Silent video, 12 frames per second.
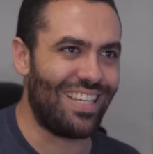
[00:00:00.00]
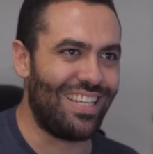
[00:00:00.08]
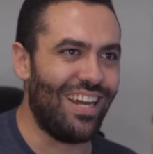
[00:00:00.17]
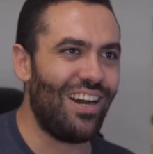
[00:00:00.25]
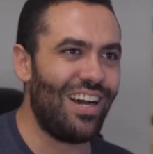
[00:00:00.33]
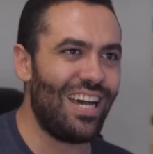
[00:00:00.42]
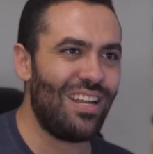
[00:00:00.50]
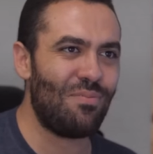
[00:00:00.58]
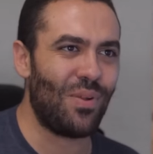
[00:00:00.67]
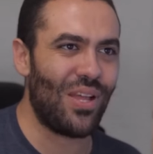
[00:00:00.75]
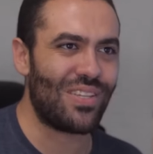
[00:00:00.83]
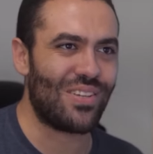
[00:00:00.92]
god
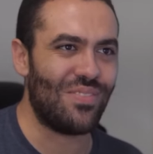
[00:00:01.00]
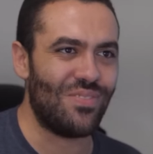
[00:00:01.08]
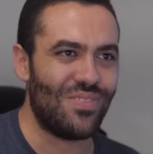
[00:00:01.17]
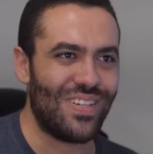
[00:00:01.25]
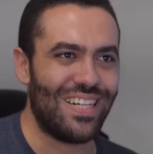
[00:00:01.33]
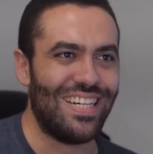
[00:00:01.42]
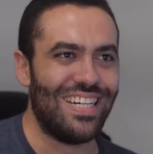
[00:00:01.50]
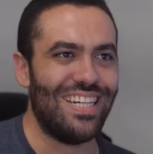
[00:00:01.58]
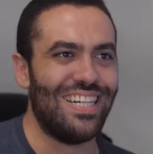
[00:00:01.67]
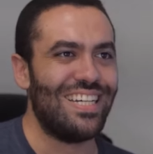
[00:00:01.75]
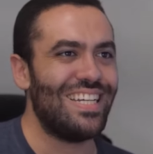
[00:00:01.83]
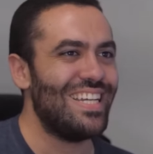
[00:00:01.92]
bless him
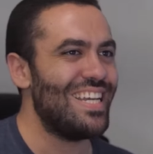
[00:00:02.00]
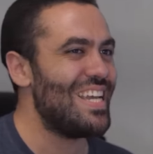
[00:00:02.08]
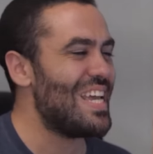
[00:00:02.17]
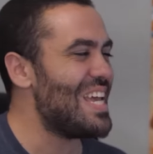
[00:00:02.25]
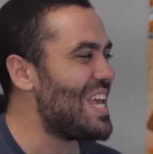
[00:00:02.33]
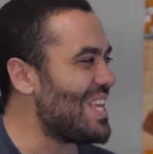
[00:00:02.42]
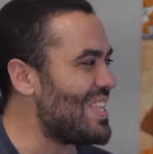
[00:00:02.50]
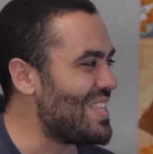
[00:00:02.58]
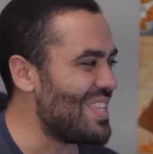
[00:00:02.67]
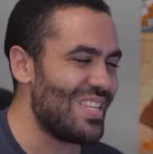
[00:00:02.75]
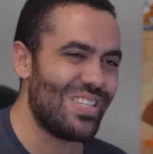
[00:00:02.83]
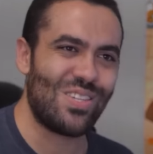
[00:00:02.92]
uh
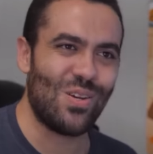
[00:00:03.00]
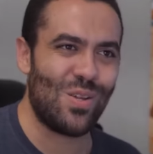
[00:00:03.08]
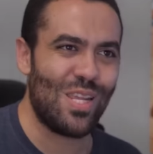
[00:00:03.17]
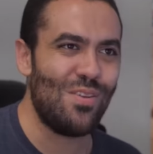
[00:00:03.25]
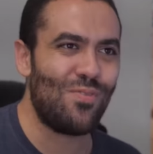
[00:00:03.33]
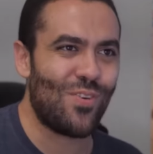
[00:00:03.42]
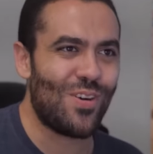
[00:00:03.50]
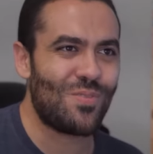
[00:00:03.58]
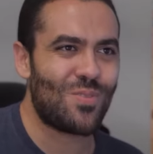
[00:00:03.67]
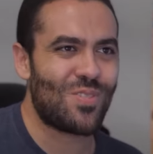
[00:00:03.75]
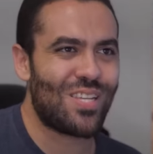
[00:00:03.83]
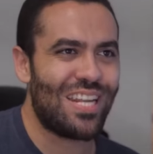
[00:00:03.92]
so eForms
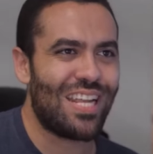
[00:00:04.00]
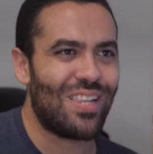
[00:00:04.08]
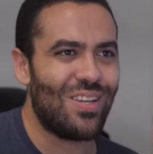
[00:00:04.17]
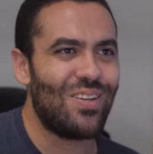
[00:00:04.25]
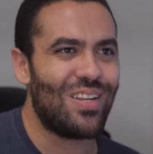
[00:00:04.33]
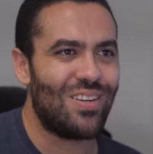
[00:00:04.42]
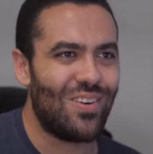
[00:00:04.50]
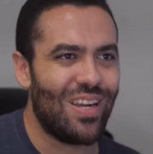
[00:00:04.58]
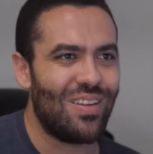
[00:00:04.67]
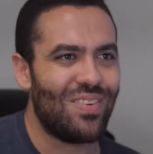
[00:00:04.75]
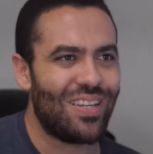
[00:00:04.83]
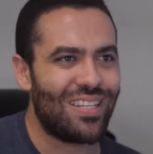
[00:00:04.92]
was getting loaded,
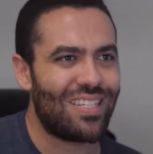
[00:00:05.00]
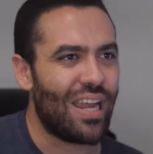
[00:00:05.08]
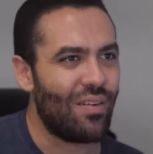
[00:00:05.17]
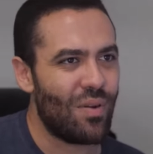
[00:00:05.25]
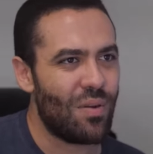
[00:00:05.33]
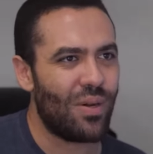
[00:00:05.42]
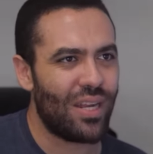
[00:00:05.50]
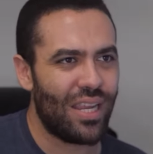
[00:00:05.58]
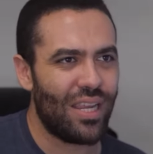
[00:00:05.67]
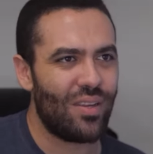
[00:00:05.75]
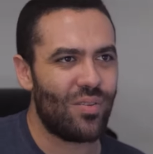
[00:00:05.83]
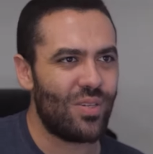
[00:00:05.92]
right? Because
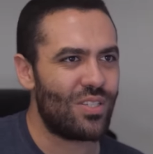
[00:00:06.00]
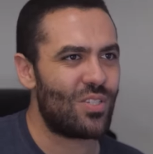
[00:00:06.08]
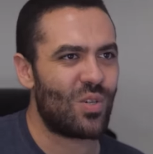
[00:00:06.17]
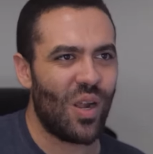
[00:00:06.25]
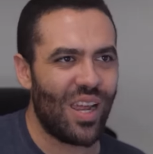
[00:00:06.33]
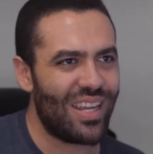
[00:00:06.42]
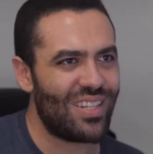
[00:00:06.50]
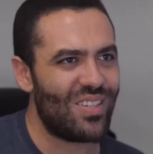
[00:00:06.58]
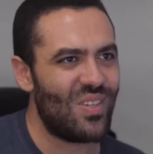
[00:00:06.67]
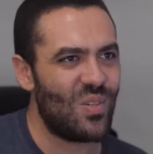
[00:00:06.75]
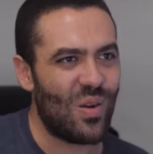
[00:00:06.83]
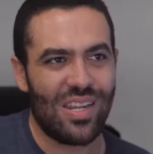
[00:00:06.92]
everybody was trying
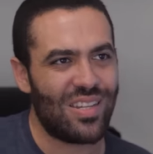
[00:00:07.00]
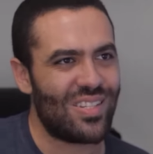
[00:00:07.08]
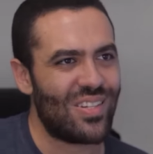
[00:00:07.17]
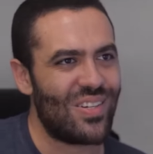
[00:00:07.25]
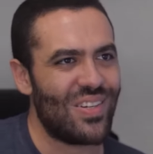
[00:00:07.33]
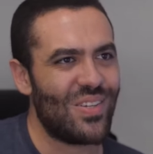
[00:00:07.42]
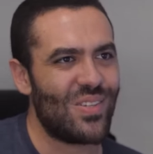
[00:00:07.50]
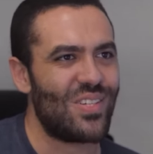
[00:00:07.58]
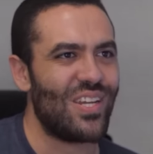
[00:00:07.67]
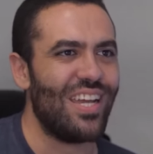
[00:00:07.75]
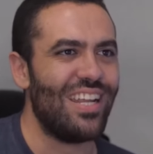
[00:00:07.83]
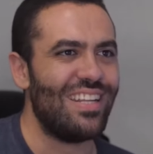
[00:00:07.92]
to register new
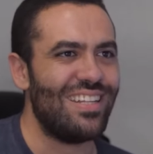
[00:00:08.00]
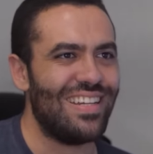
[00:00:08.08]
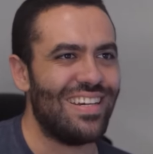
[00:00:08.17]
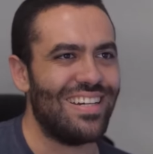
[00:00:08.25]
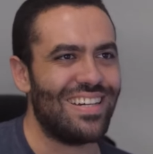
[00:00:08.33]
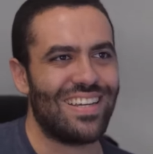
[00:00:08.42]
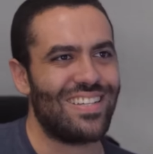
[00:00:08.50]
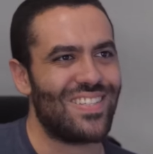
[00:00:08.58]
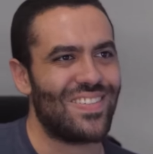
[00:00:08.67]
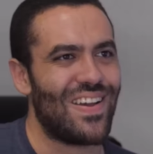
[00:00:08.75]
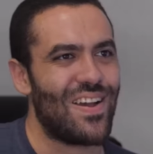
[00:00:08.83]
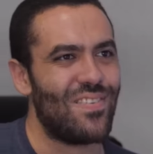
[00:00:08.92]
shit. Uh, because
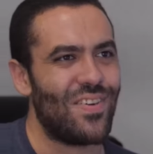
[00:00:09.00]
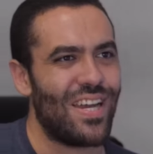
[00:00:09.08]
some people,